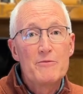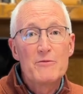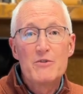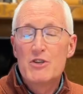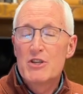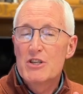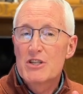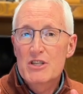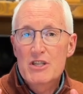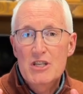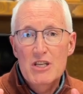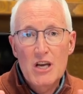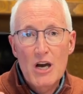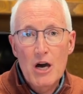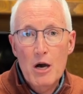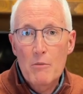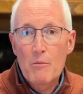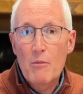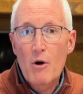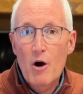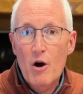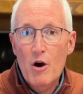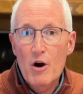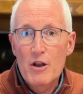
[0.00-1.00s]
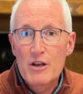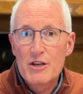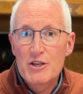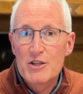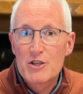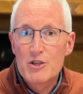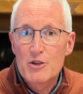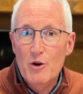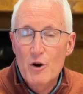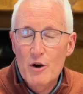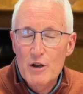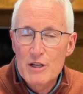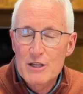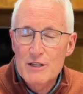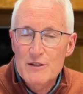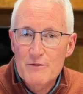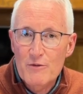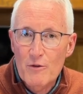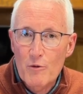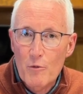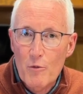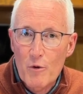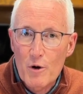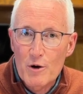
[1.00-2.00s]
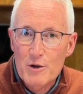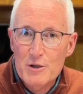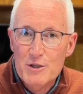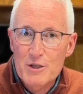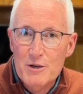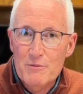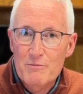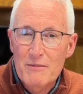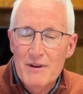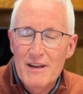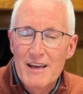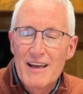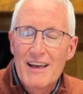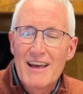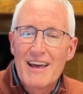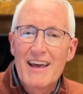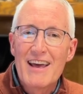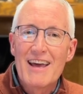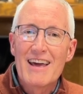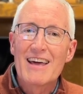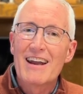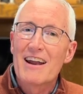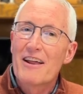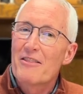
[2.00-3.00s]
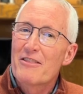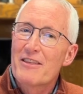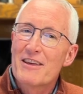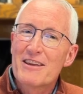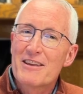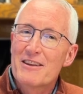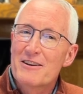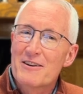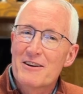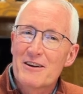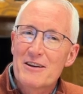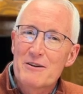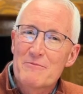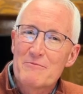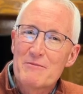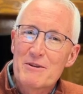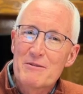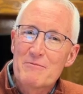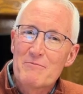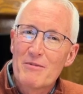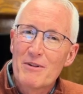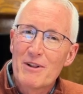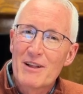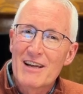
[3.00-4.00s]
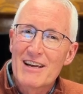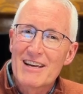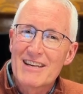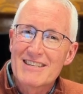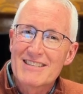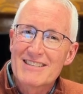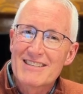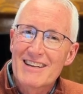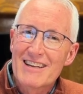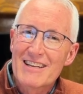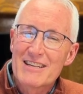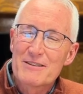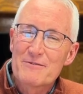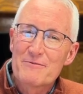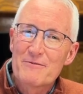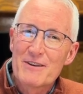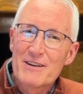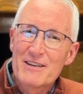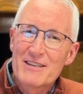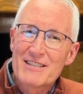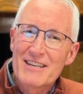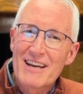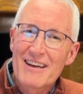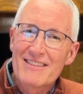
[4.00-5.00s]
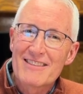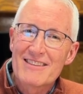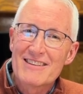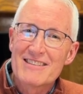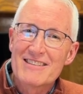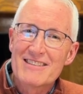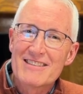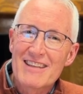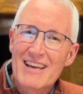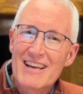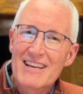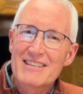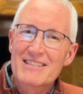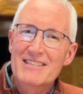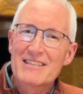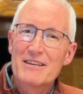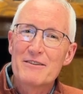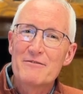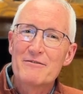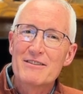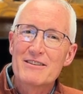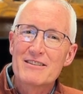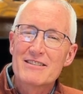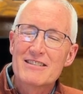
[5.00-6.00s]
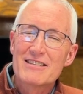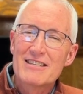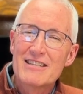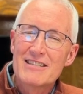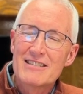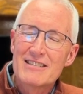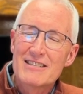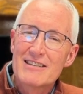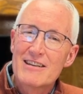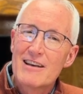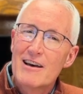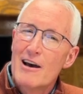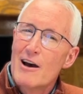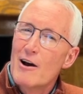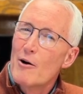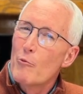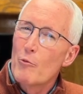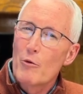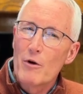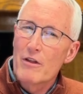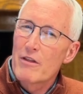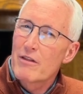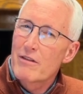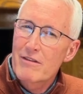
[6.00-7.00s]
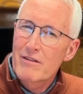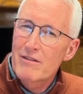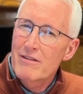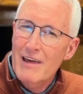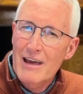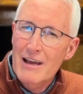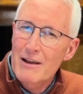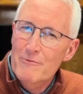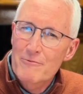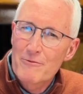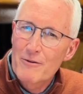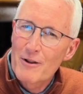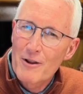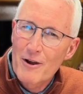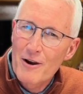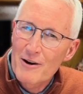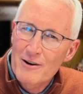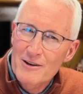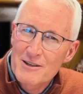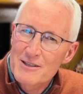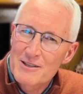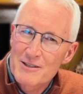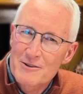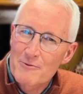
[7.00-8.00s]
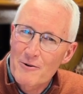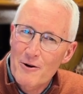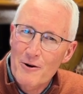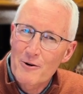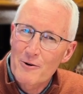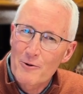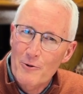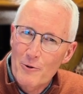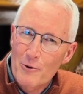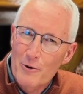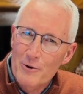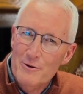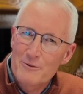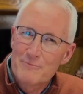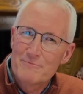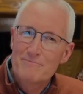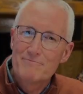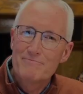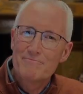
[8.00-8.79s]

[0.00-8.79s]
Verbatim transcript: Just come on, join us for worship, and I think you're going to be blessed. Let's finish out this Thanksgiving season with thankful hearts to our Lord.